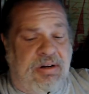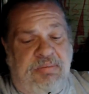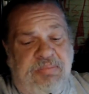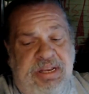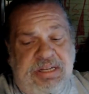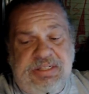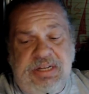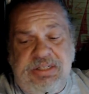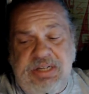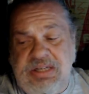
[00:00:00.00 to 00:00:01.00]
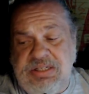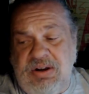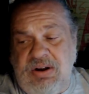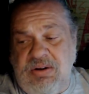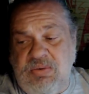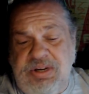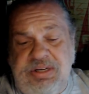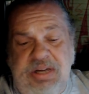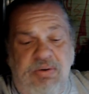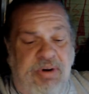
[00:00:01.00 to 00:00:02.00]
me and Sunshine so old, we
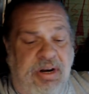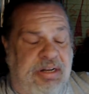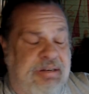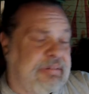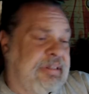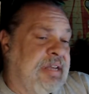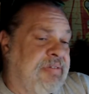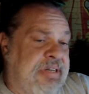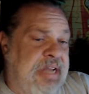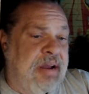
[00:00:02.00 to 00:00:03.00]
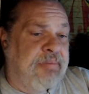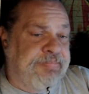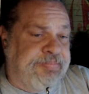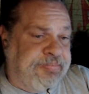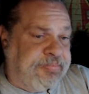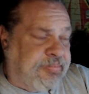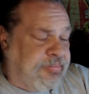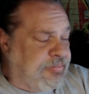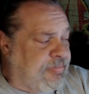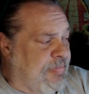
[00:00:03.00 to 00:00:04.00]
don't really give a damn
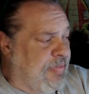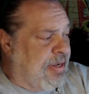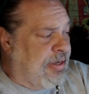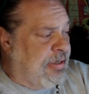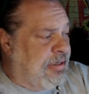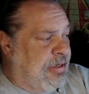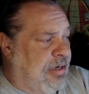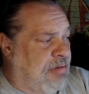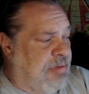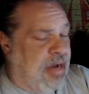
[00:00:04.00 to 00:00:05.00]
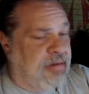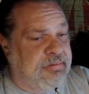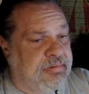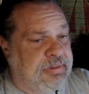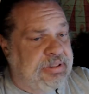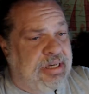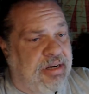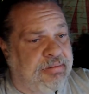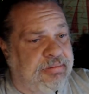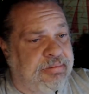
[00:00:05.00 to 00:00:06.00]
about, you
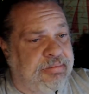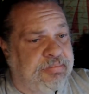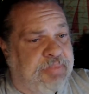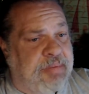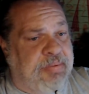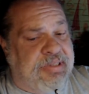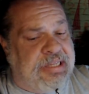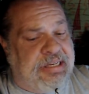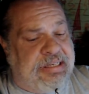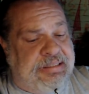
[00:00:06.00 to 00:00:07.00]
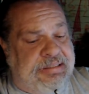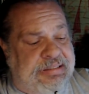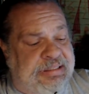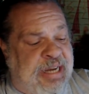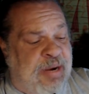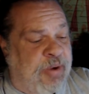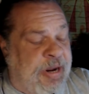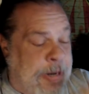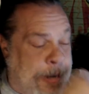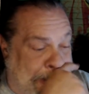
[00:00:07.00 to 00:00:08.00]
know, people thinking that
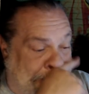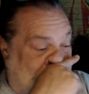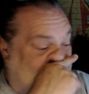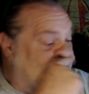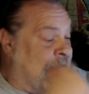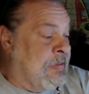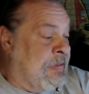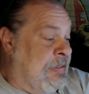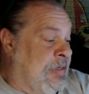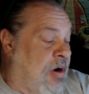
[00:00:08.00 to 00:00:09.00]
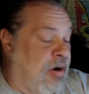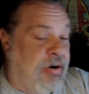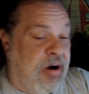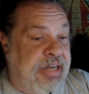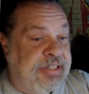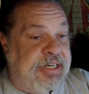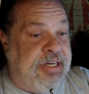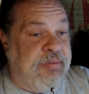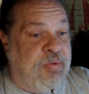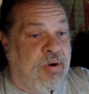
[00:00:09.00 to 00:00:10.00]
we, are crazy
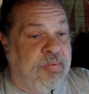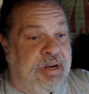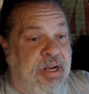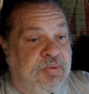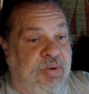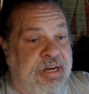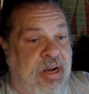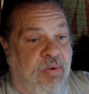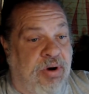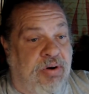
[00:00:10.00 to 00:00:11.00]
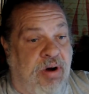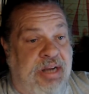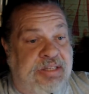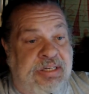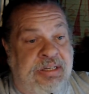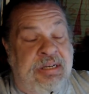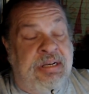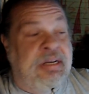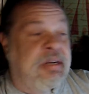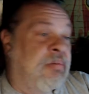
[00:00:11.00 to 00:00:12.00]
anymore, because we know we're crazy.
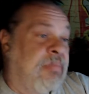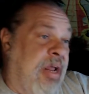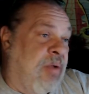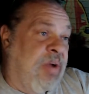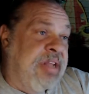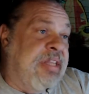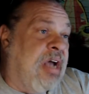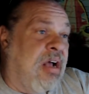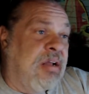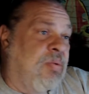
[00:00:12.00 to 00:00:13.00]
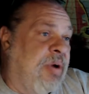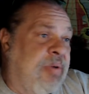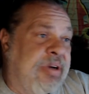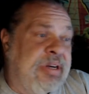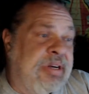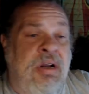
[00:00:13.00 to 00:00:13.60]
And we thought we would